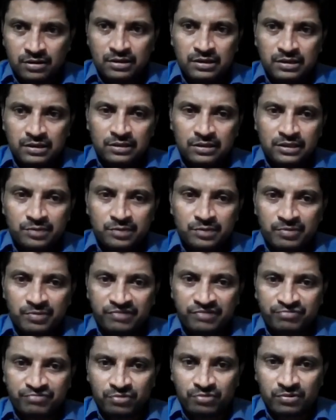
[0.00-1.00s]
Then by
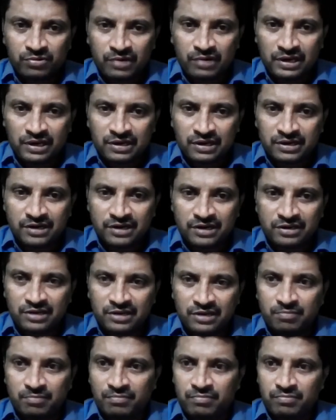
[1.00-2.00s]
4, I can get M.
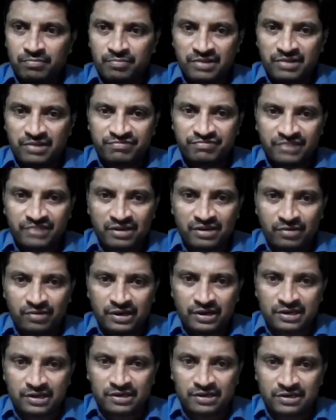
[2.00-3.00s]
By 5, I can
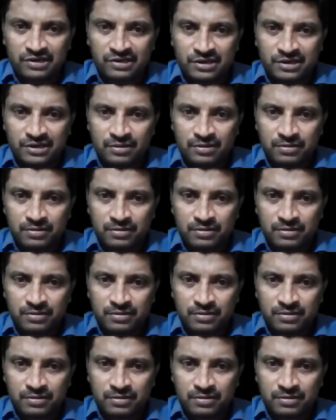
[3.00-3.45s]
get N.